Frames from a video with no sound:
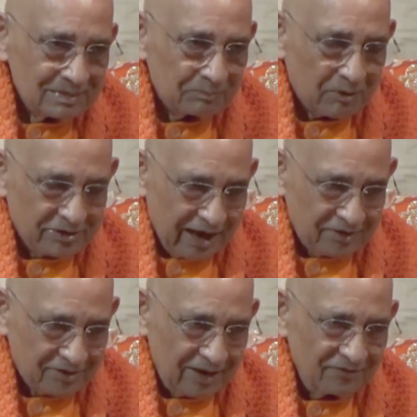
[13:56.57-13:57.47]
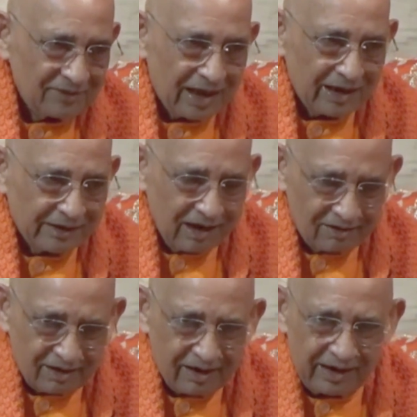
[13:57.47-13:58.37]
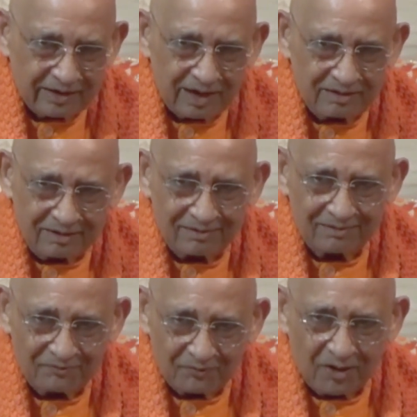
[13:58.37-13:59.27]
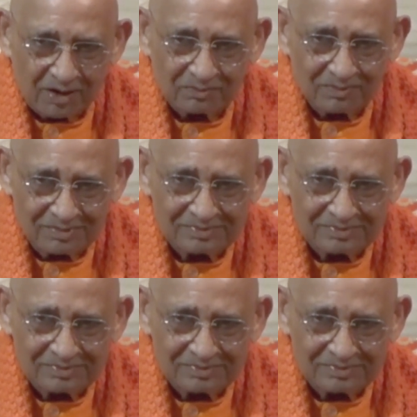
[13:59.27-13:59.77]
The projections are adulterated form.